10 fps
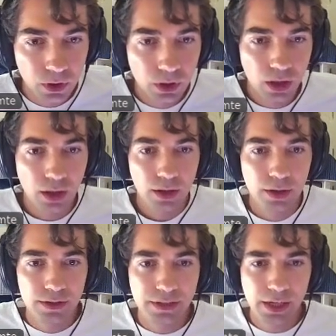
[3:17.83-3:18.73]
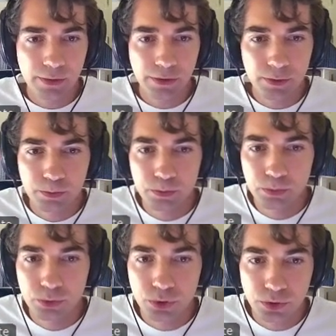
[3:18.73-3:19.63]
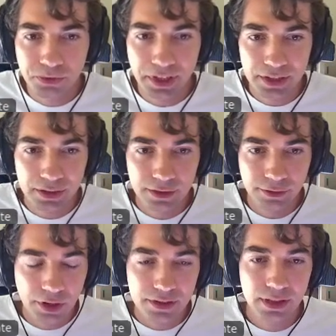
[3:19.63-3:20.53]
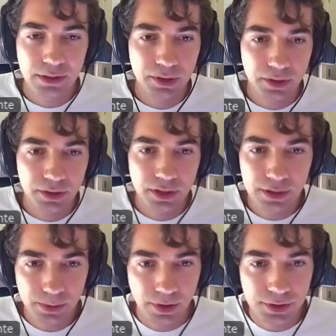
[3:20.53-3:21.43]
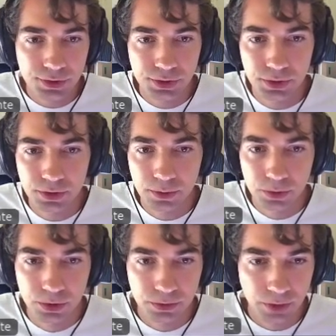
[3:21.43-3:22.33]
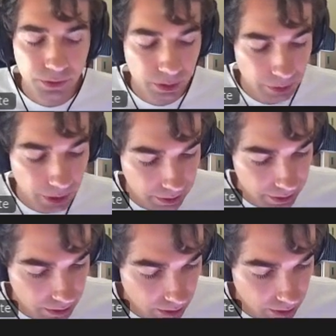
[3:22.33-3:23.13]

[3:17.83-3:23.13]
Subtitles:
The setup of the proof is very similar in spirit to the proof of the baby